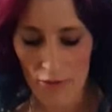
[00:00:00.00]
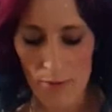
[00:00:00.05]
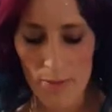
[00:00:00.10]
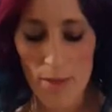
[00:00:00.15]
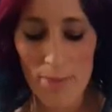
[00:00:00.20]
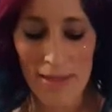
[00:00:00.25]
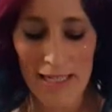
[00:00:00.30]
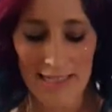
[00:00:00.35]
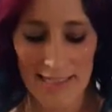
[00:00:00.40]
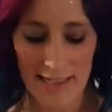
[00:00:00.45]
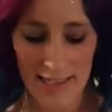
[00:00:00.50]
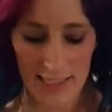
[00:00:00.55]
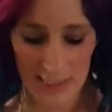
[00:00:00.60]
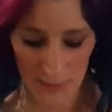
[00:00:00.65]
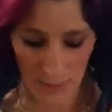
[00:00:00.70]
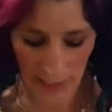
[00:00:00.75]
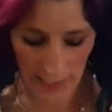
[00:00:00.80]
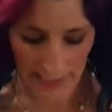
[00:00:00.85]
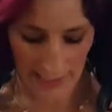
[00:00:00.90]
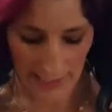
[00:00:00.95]
the base of the
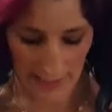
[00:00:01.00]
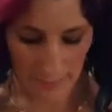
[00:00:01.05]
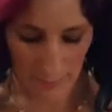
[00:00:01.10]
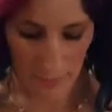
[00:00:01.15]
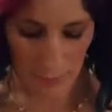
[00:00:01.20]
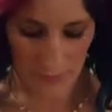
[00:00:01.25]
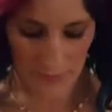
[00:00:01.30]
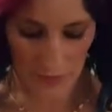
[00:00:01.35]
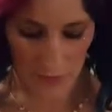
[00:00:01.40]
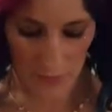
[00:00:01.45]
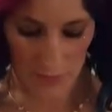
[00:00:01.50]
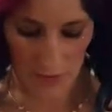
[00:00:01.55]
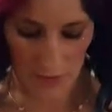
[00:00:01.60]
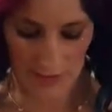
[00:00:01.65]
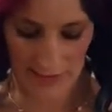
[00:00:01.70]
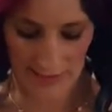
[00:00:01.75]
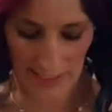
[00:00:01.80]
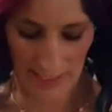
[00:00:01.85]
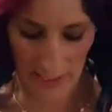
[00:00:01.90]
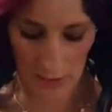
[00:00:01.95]
spine and it moves through the
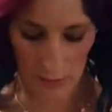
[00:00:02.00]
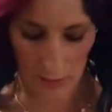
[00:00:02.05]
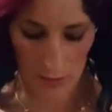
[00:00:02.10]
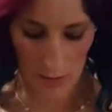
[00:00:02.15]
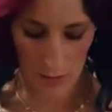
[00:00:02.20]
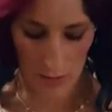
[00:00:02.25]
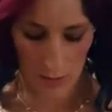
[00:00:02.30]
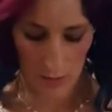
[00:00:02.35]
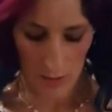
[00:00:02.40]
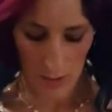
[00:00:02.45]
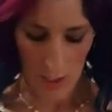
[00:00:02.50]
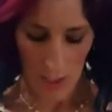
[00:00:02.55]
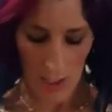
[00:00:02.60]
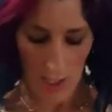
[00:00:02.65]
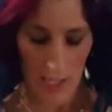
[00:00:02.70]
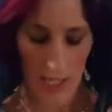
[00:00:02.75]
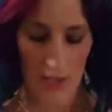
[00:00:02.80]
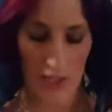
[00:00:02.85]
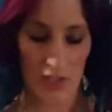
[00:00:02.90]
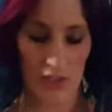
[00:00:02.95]
sacral
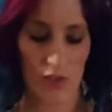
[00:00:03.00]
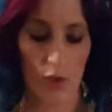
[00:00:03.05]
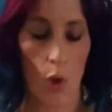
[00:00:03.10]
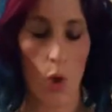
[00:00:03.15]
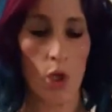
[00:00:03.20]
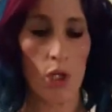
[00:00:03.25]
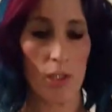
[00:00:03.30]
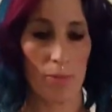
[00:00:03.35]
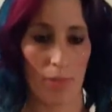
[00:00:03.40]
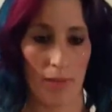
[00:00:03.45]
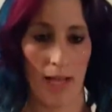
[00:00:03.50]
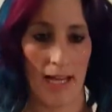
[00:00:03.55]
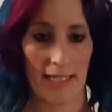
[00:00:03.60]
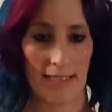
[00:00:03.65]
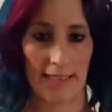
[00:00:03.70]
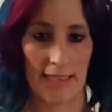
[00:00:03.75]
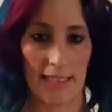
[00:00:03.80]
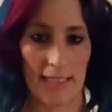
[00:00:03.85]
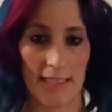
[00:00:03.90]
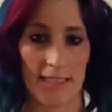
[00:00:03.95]
and the solar
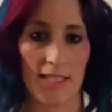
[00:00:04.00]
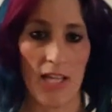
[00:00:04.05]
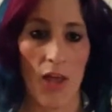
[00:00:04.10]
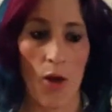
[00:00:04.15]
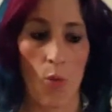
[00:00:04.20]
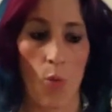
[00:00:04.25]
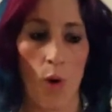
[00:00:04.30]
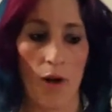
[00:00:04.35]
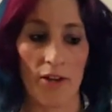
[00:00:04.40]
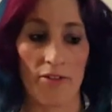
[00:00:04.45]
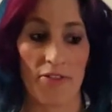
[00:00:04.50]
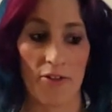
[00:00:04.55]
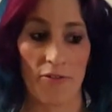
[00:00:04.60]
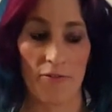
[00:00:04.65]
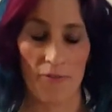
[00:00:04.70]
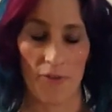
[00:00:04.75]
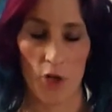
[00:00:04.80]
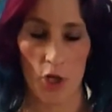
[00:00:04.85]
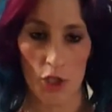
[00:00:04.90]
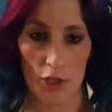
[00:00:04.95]
plexus, one of the
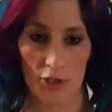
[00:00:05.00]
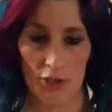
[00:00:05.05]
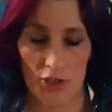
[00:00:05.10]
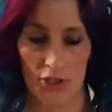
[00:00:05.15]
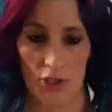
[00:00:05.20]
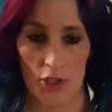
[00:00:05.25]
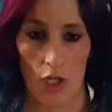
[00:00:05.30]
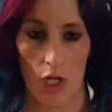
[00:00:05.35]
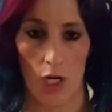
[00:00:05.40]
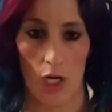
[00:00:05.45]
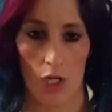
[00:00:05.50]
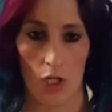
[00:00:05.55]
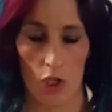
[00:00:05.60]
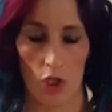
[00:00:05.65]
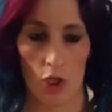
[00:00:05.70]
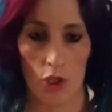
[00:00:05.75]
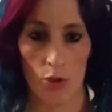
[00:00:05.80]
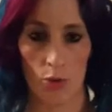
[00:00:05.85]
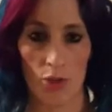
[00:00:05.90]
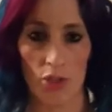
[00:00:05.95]
first
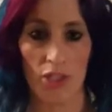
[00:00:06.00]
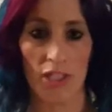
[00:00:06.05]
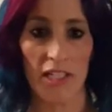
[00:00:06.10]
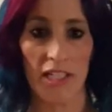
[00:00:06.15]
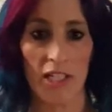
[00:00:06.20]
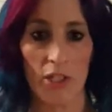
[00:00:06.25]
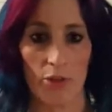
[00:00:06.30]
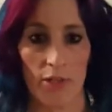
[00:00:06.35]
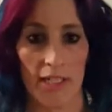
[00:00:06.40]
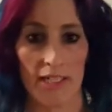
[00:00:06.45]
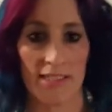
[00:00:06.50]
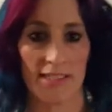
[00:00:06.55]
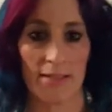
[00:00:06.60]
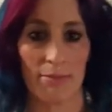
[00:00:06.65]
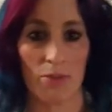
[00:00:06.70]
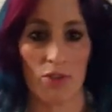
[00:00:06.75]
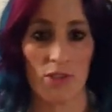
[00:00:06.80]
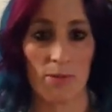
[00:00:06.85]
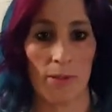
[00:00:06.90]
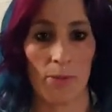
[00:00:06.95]
Kundalini Kriyas
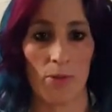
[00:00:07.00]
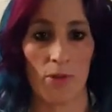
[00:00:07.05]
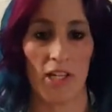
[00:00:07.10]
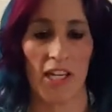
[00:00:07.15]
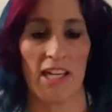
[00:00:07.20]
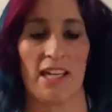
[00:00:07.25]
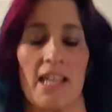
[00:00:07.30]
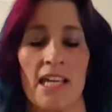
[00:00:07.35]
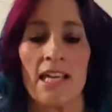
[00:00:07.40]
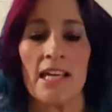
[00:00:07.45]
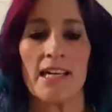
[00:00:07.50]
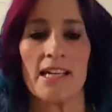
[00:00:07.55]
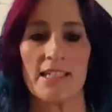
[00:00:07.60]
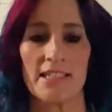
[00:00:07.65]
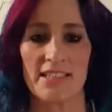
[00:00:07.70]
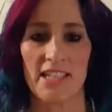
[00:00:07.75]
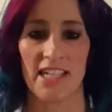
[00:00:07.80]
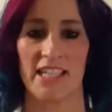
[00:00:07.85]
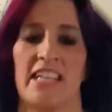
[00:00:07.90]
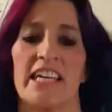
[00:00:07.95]
that most people get
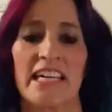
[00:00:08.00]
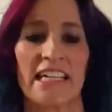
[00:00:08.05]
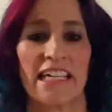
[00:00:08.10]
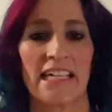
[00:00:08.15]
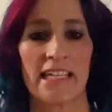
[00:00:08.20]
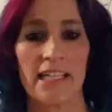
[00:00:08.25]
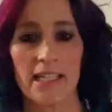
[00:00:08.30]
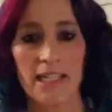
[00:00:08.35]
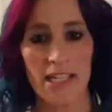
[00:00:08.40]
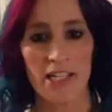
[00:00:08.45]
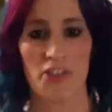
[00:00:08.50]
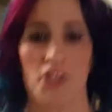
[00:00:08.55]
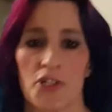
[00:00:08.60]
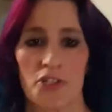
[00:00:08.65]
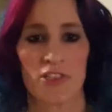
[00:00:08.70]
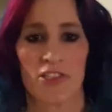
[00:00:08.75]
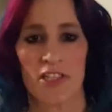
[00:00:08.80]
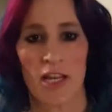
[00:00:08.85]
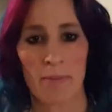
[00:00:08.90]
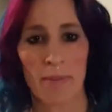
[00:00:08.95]
is a kicking in
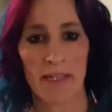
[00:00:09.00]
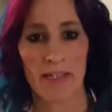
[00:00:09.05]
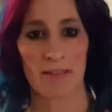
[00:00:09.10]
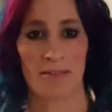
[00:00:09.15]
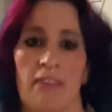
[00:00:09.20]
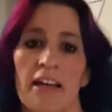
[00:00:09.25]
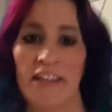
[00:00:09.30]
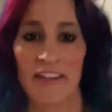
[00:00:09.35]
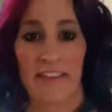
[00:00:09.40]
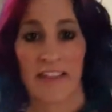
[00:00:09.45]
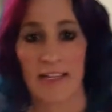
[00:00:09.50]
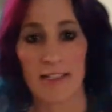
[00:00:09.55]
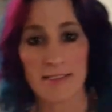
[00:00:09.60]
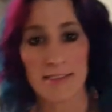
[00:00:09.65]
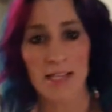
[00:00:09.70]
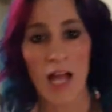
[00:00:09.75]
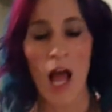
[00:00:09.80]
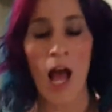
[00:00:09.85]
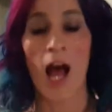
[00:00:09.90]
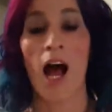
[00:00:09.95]
their stomach like
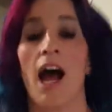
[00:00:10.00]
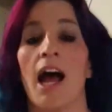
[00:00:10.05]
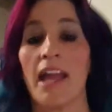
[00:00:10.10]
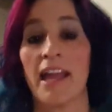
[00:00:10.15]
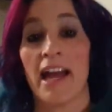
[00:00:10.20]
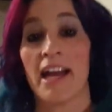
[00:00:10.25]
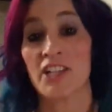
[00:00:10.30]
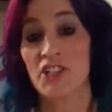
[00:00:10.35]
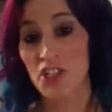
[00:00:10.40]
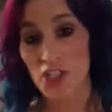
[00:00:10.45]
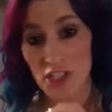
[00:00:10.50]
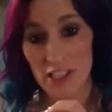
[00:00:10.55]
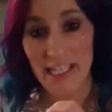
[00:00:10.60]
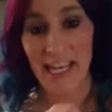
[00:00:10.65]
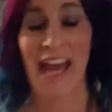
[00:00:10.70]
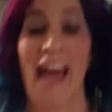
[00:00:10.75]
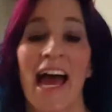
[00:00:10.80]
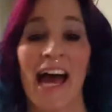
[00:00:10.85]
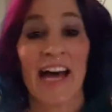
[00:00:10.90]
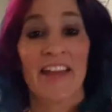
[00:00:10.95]
this. I
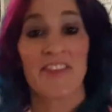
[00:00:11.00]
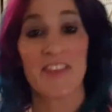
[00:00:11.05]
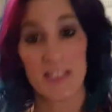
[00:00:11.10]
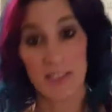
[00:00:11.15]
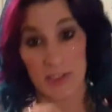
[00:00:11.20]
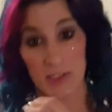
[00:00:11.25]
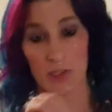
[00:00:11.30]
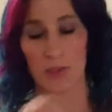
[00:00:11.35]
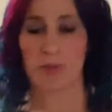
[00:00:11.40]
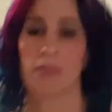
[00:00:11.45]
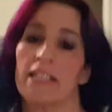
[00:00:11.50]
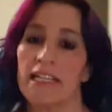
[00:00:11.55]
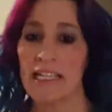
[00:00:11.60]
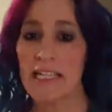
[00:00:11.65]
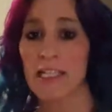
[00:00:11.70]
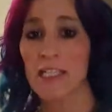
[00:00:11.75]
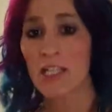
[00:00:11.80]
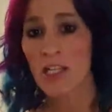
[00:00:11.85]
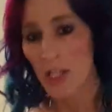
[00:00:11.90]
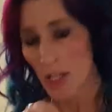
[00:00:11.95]
actually had this
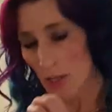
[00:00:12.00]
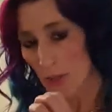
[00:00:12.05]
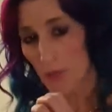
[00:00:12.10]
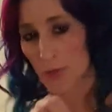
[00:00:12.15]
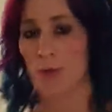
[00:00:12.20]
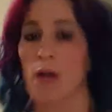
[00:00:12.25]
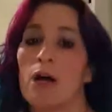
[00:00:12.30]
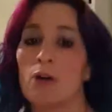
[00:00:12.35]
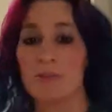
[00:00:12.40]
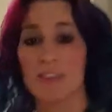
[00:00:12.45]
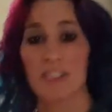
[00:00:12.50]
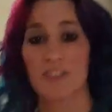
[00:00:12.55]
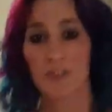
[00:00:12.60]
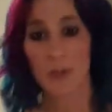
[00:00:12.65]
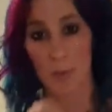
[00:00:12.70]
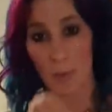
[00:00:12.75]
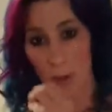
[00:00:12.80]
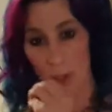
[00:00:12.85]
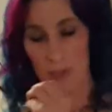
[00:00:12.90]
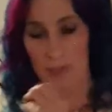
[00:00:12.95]
Kriya throughout
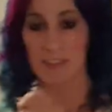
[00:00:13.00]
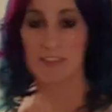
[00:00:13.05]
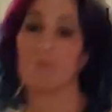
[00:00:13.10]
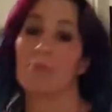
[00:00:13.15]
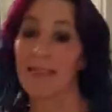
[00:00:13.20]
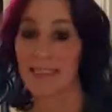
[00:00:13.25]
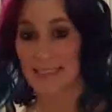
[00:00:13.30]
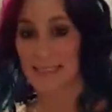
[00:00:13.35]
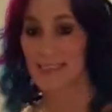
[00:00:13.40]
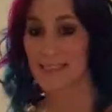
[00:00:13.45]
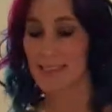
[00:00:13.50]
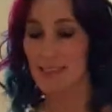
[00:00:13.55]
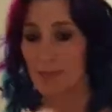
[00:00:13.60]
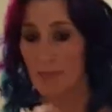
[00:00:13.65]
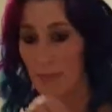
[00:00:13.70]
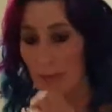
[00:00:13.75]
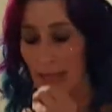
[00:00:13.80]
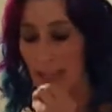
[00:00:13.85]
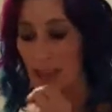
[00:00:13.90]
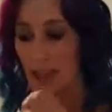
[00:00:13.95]
different parts of
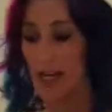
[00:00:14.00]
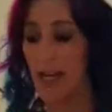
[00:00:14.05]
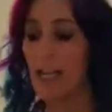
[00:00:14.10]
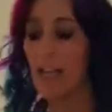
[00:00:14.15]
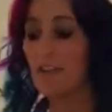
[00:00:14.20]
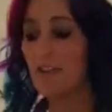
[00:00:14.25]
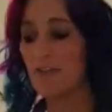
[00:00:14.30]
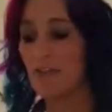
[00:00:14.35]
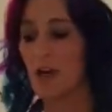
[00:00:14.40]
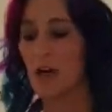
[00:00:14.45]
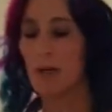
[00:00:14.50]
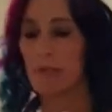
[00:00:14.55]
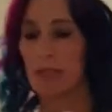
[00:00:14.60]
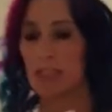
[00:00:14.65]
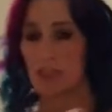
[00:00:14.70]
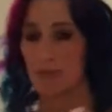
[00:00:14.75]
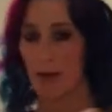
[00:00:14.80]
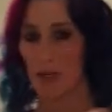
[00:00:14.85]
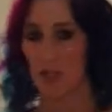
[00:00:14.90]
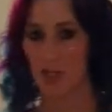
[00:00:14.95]
my life,
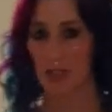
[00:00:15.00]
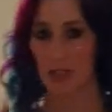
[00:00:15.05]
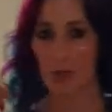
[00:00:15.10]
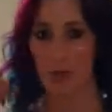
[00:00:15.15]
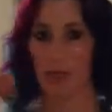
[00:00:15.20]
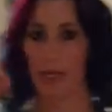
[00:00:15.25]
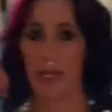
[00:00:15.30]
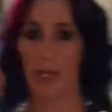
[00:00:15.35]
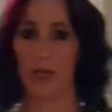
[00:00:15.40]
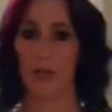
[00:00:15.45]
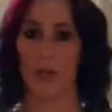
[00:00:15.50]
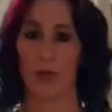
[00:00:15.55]
especially when I